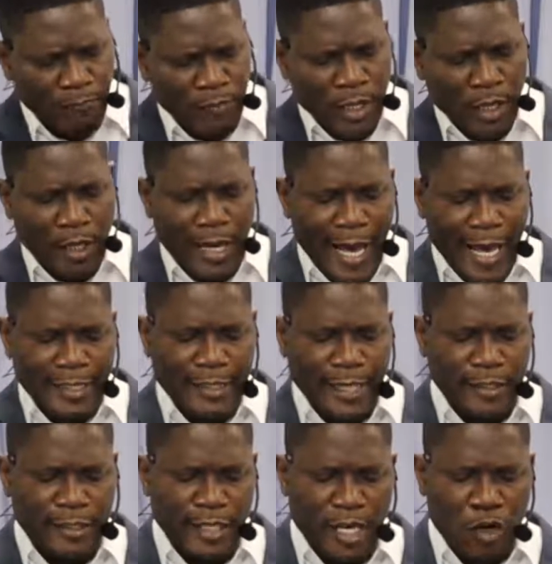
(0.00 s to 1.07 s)
Light
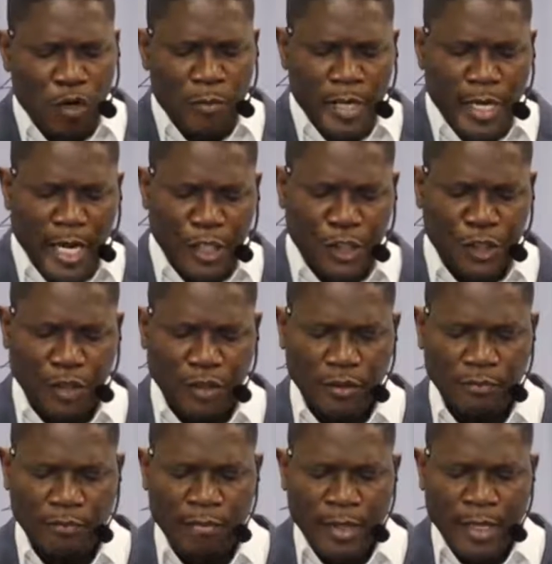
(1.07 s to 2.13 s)
is illumination
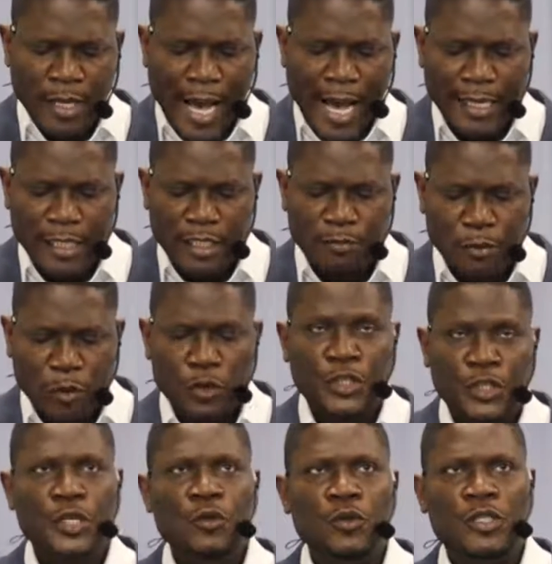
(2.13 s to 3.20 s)
and it
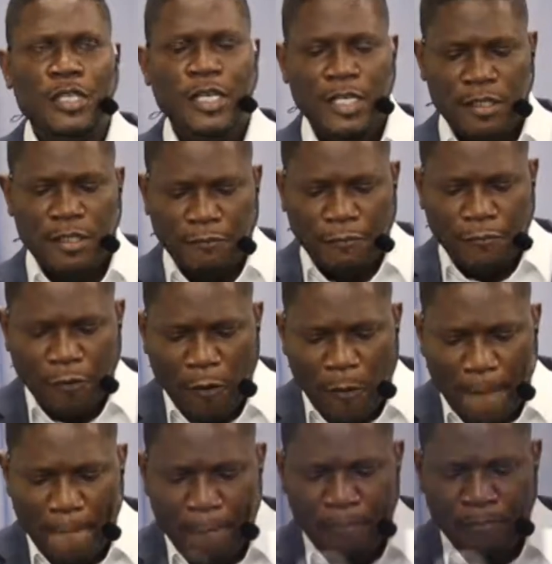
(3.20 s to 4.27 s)
produces from